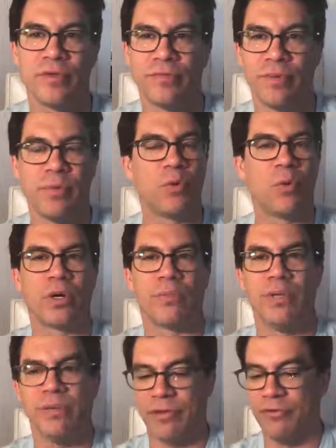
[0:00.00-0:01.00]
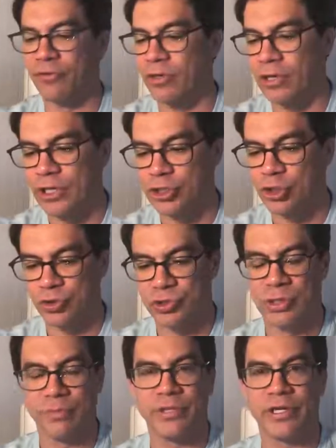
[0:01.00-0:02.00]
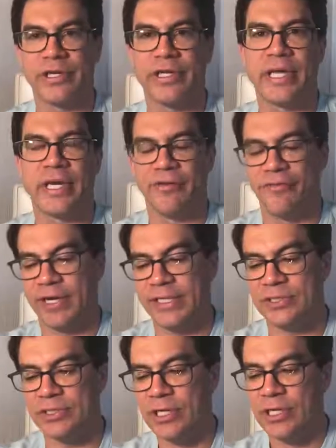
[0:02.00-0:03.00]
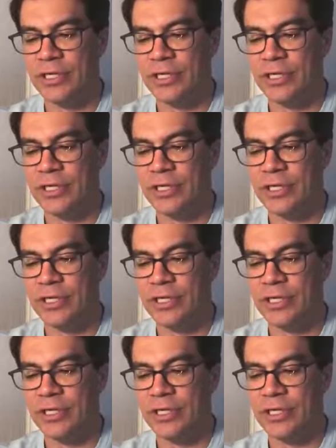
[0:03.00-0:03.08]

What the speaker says: if people want to meet me for lunch or something and get advice.